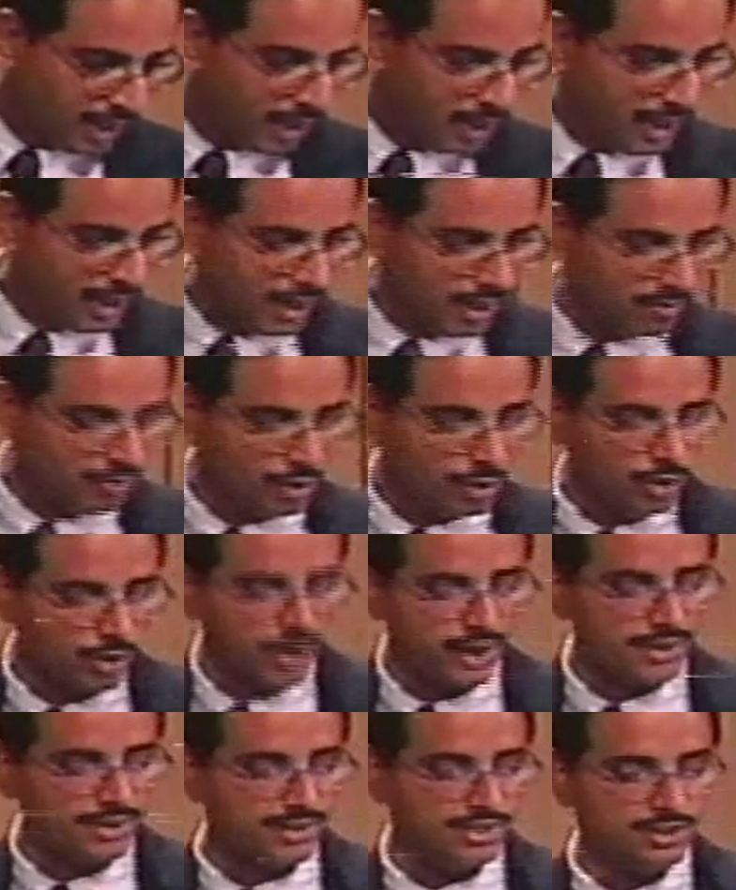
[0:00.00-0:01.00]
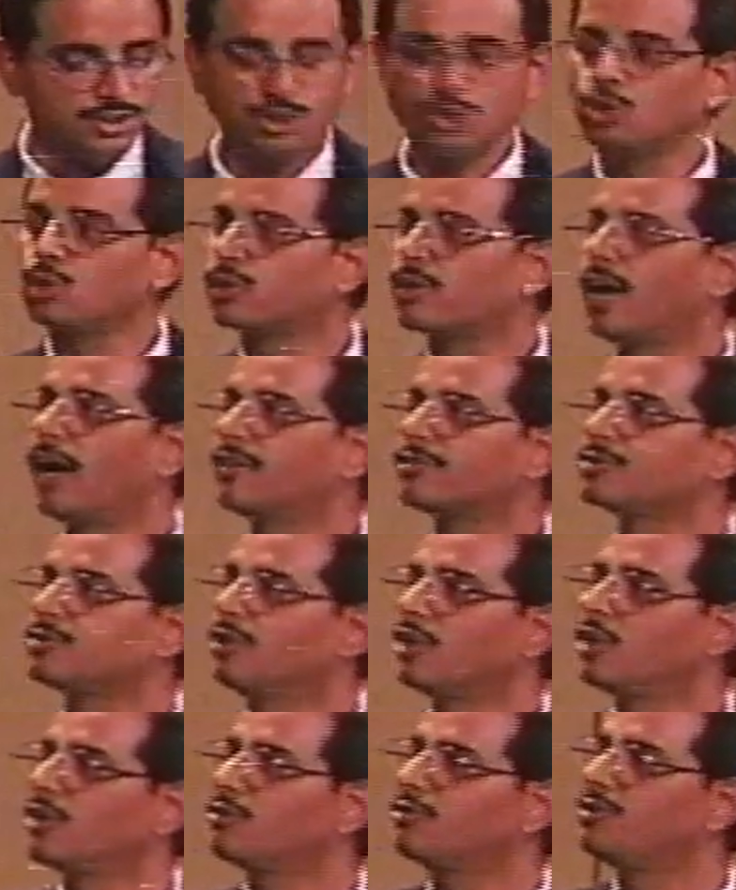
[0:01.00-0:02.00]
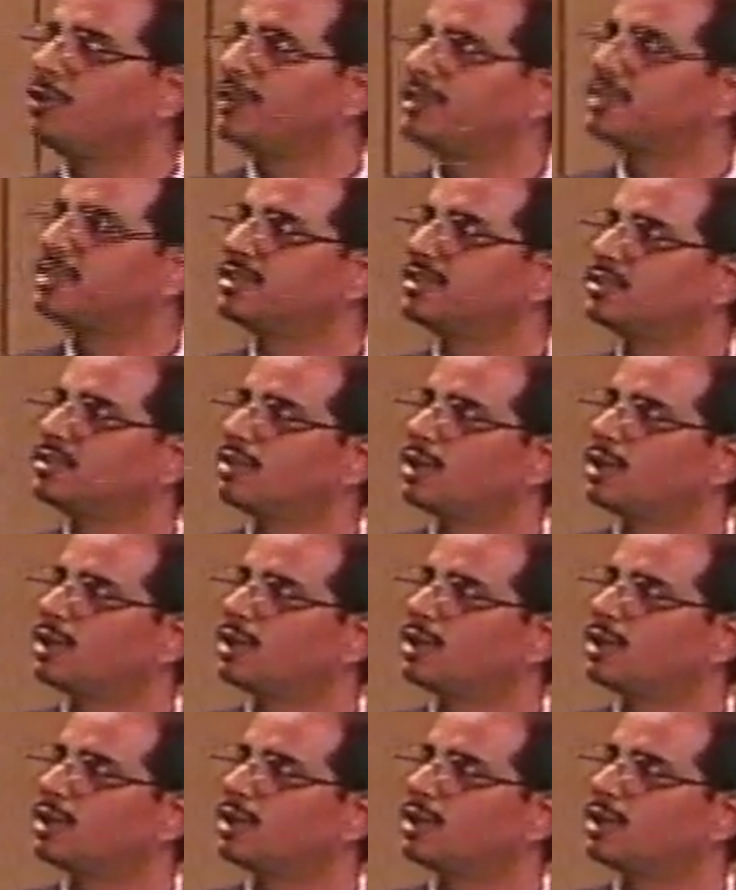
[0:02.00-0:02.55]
If you look at these two graphs, one of which